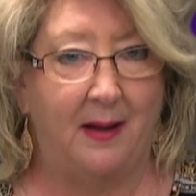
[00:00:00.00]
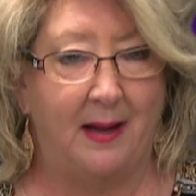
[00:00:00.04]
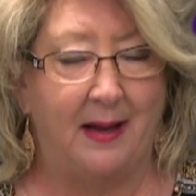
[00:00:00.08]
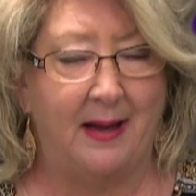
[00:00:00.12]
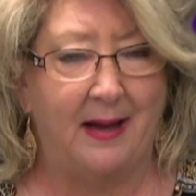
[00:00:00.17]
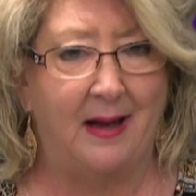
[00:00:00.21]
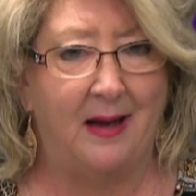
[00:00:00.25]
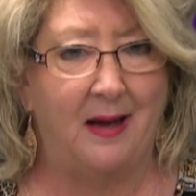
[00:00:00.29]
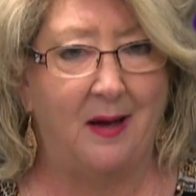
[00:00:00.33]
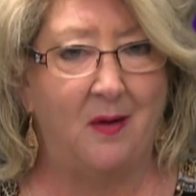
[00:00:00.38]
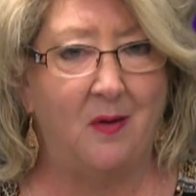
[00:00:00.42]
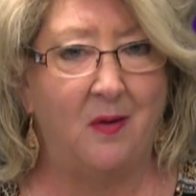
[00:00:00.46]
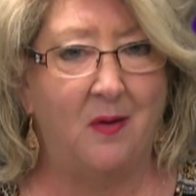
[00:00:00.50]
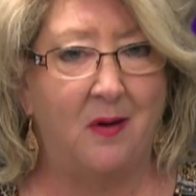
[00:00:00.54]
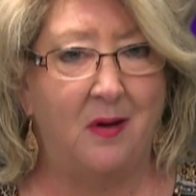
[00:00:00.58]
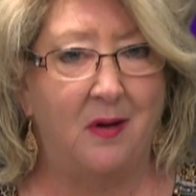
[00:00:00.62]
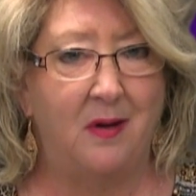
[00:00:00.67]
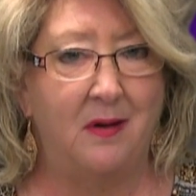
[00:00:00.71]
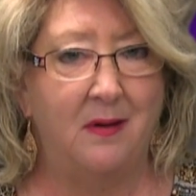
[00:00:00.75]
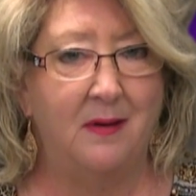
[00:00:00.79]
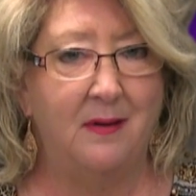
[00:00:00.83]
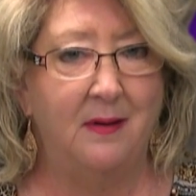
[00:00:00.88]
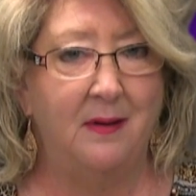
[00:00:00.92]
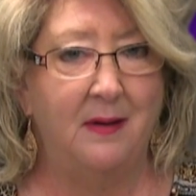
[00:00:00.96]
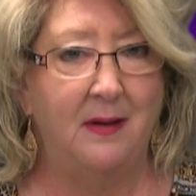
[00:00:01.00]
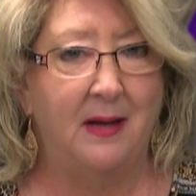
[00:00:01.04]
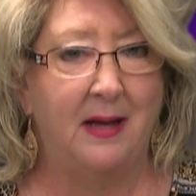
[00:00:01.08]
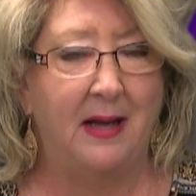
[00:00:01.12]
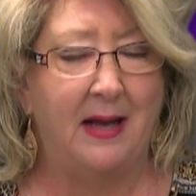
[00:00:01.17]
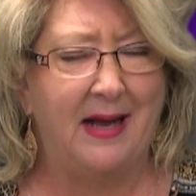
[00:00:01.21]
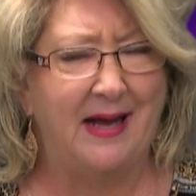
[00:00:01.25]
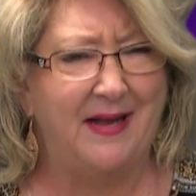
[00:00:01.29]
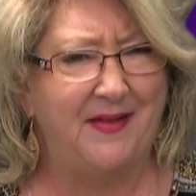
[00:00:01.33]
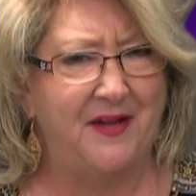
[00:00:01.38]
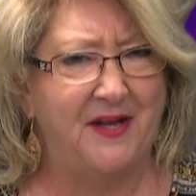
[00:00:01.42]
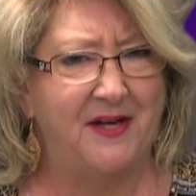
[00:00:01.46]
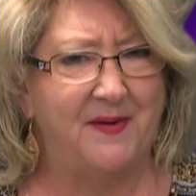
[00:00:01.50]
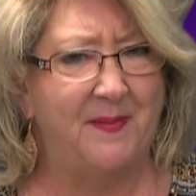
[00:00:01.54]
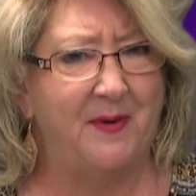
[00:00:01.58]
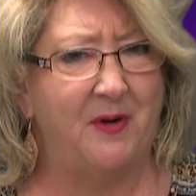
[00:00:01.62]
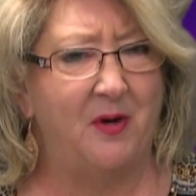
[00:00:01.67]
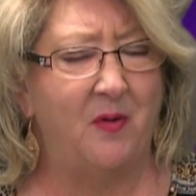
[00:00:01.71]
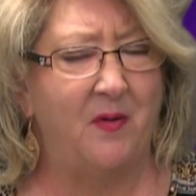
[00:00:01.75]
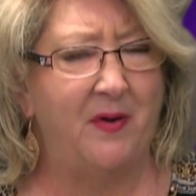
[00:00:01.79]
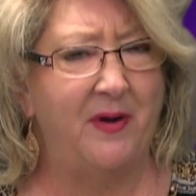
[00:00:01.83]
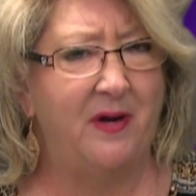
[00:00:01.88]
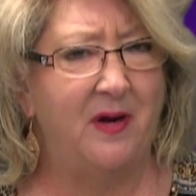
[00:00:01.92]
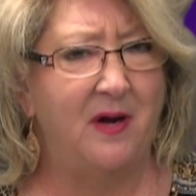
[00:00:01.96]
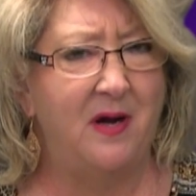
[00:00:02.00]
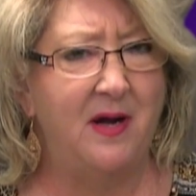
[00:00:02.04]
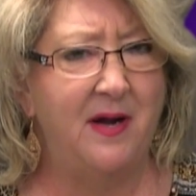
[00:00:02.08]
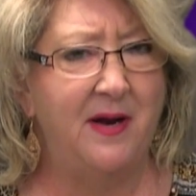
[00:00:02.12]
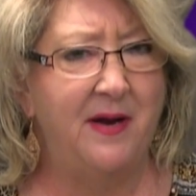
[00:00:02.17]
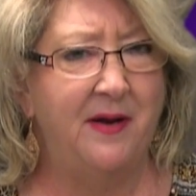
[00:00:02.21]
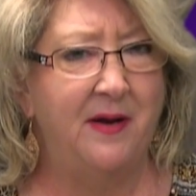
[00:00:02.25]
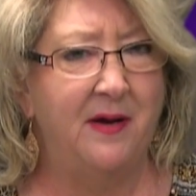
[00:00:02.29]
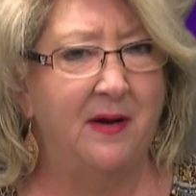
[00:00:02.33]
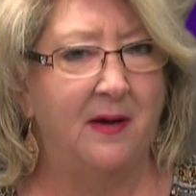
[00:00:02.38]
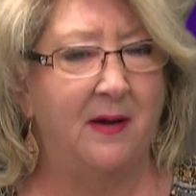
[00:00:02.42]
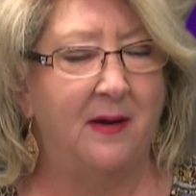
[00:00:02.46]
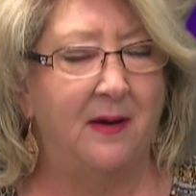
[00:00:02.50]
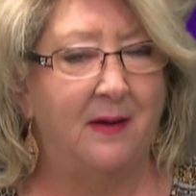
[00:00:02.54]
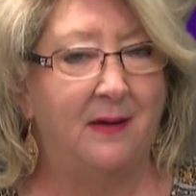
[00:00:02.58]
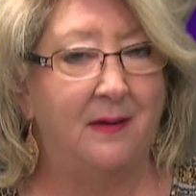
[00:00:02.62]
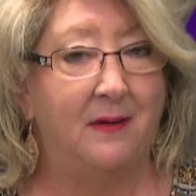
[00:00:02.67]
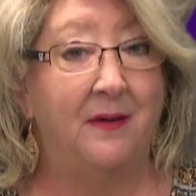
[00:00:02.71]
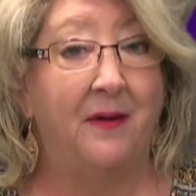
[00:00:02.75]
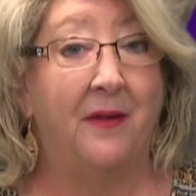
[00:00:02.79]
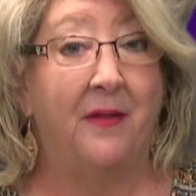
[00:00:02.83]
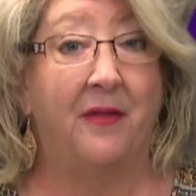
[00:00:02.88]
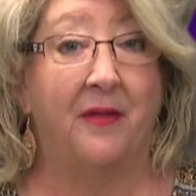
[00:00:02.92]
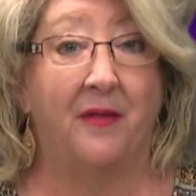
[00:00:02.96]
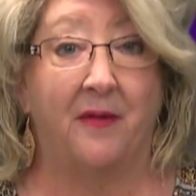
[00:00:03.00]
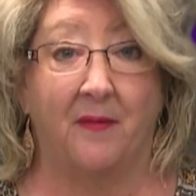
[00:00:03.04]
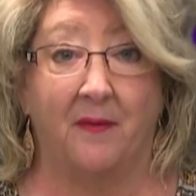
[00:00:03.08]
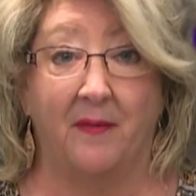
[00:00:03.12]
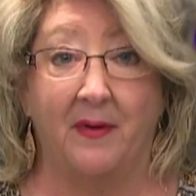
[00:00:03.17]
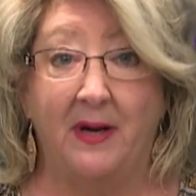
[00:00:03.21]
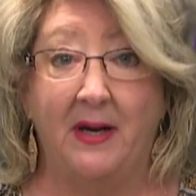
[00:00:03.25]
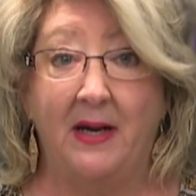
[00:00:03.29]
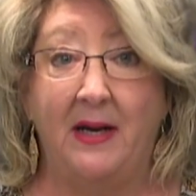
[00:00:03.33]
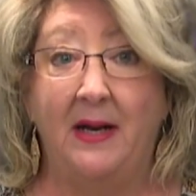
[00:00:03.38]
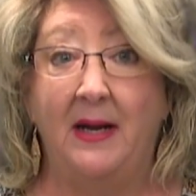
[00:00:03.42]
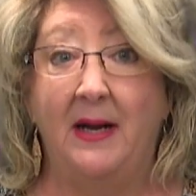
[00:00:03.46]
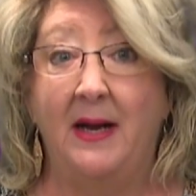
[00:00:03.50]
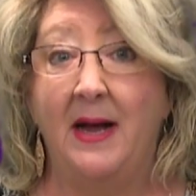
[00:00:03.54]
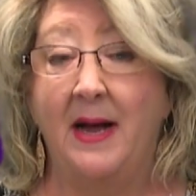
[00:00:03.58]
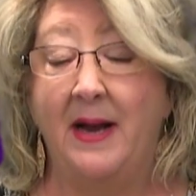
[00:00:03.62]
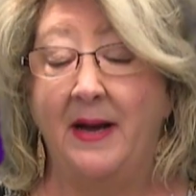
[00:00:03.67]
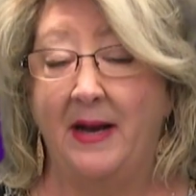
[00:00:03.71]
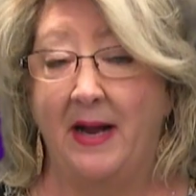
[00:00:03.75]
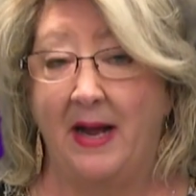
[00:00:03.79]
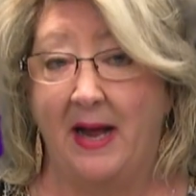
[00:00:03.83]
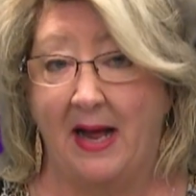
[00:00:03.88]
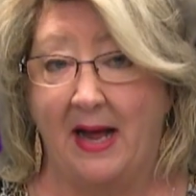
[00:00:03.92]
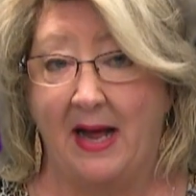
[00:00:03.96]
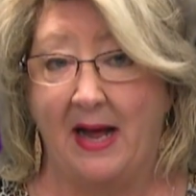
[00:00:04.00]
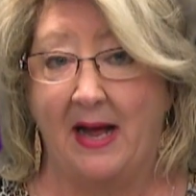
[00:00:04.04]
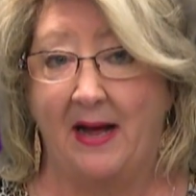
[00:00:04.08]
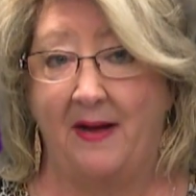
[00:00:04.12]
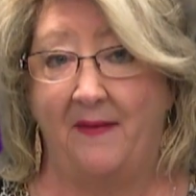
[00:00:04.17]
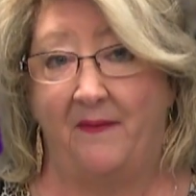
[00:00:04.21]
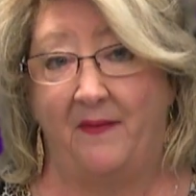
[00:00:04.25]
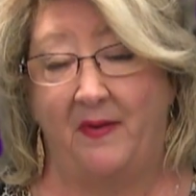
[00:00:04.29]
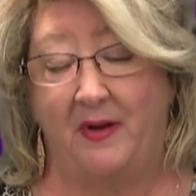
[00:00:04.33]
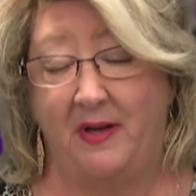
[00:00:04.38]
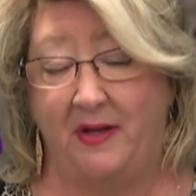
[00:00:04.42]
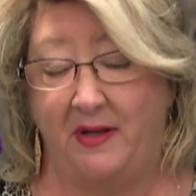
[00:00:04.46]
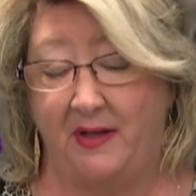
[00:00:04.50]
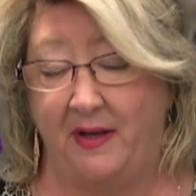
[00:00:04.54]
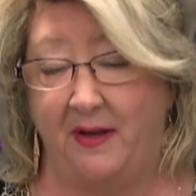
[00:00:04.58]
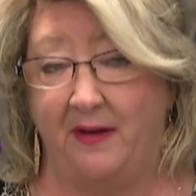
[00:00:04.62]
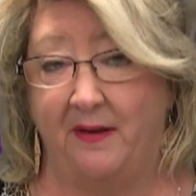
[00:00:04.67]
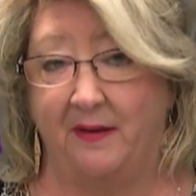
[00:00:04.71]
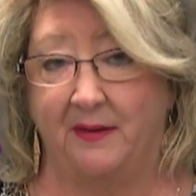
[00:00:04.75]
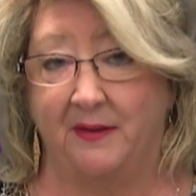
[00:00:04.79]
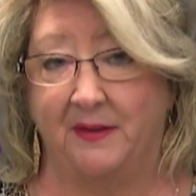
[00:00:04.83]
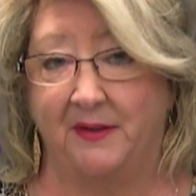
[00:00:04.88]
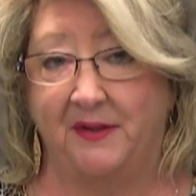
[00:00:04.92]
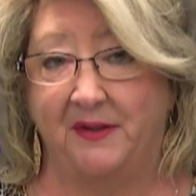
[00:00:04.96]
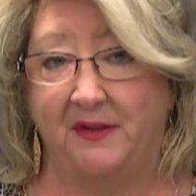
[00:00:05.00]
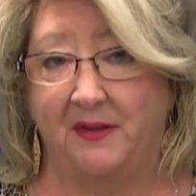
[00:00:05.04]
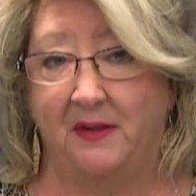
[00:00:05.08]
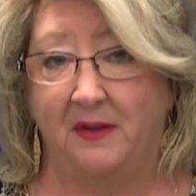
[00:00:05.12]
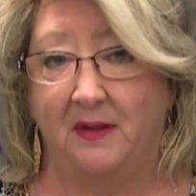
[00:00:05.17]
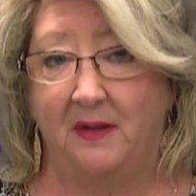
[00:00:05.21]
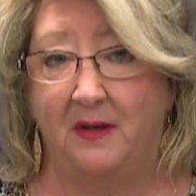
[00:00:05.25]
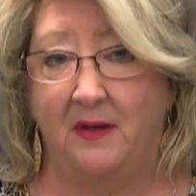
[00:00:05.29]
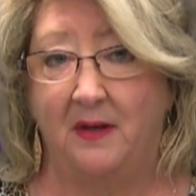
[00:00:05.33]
How long had this been going on? Three and a half years.